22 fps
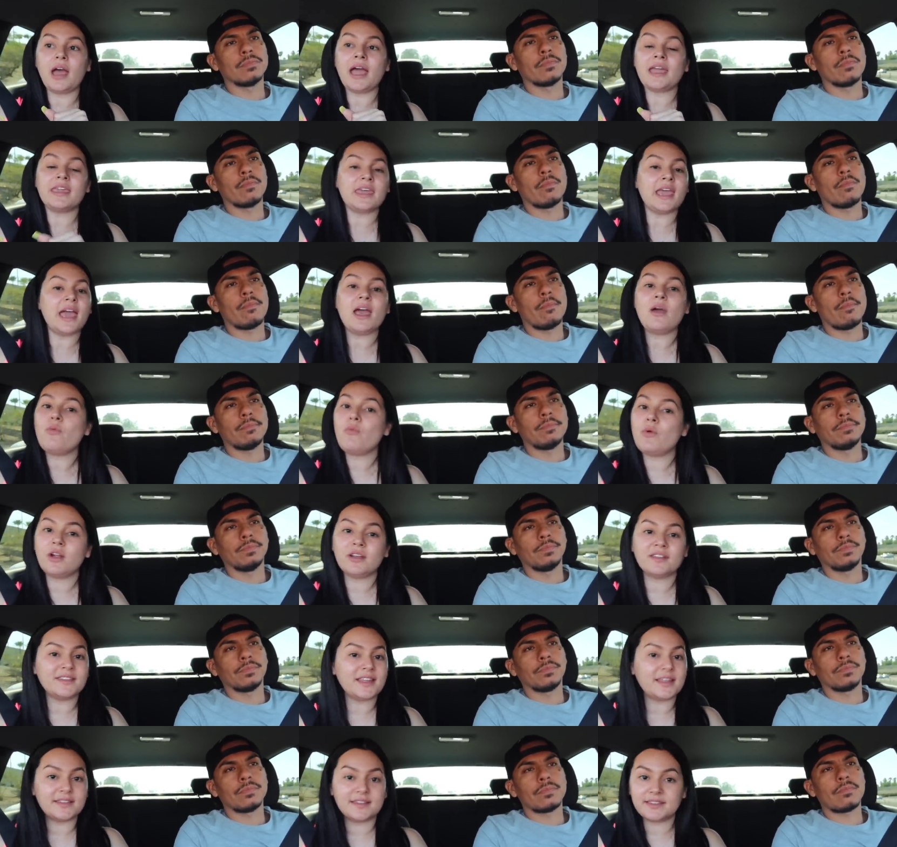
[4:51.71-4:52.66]
Speaker 1: I can't
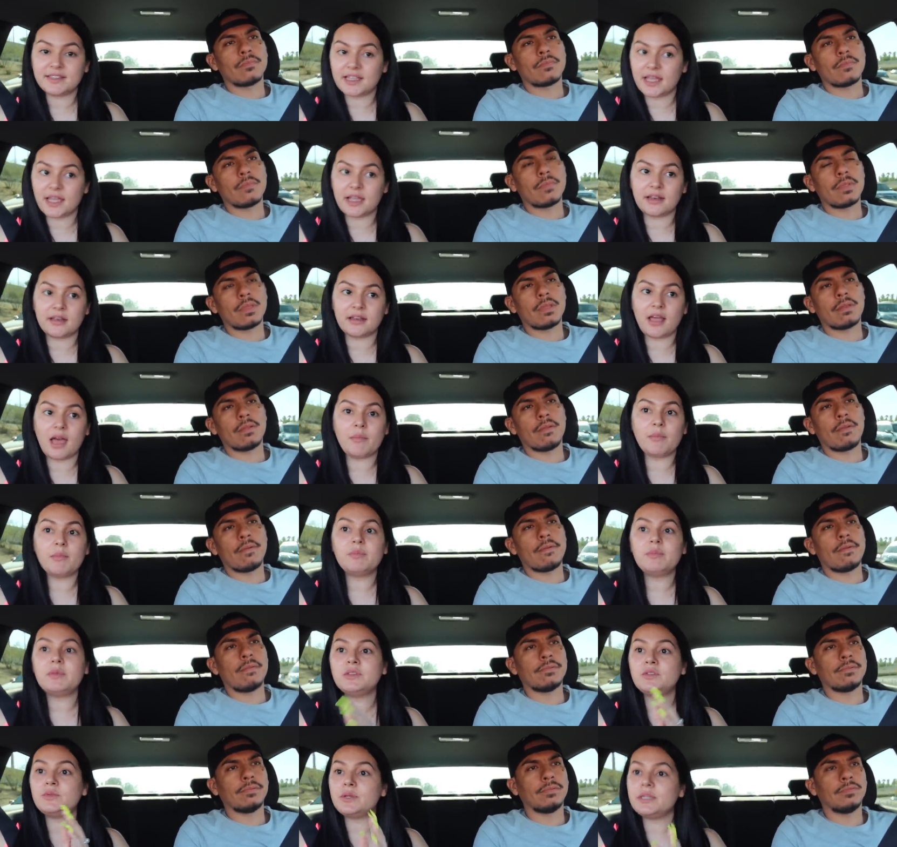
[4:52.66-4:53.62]
wear size 10.
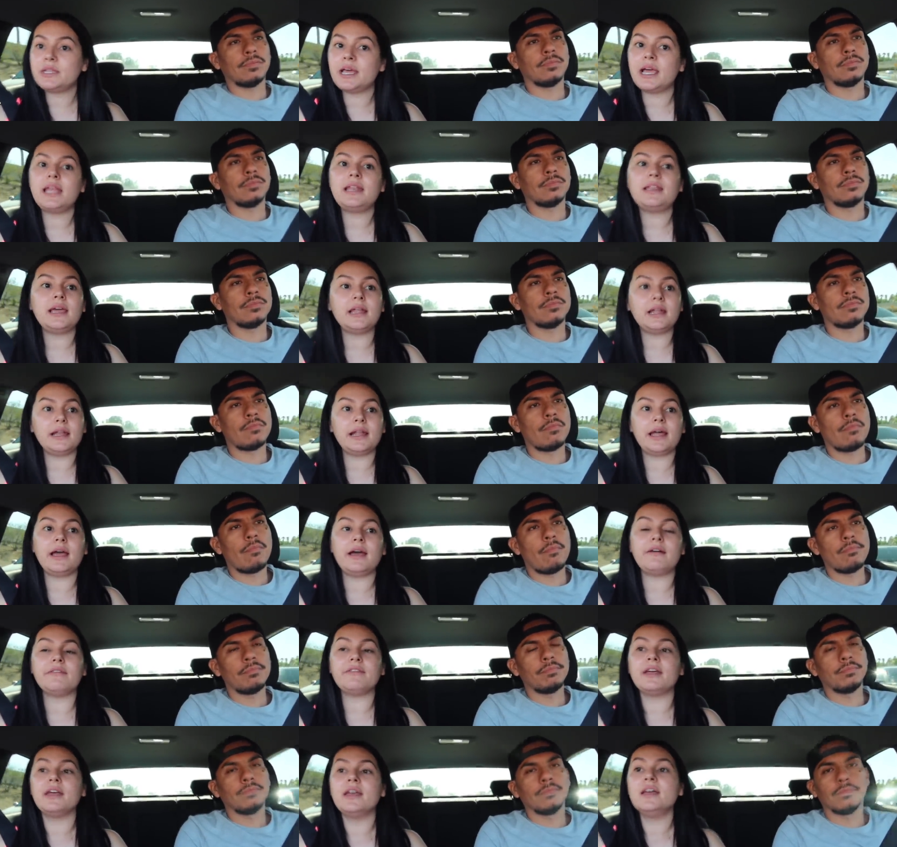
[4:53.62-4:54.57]
I'm between 9, 9 and a
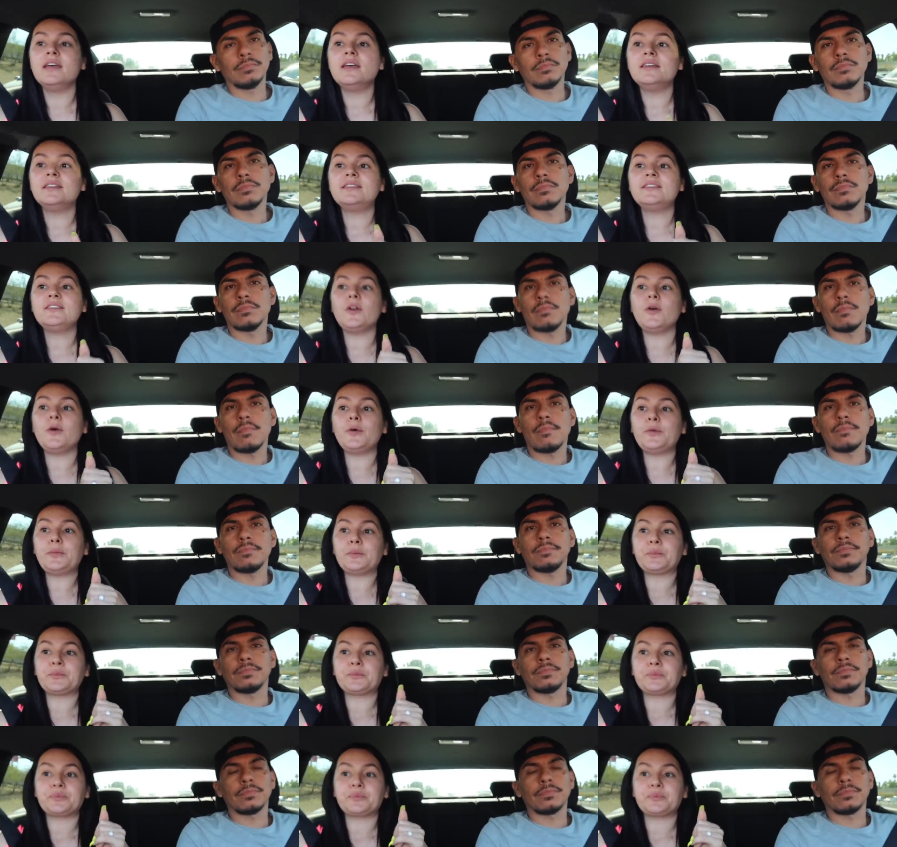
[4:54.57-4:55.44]
half. So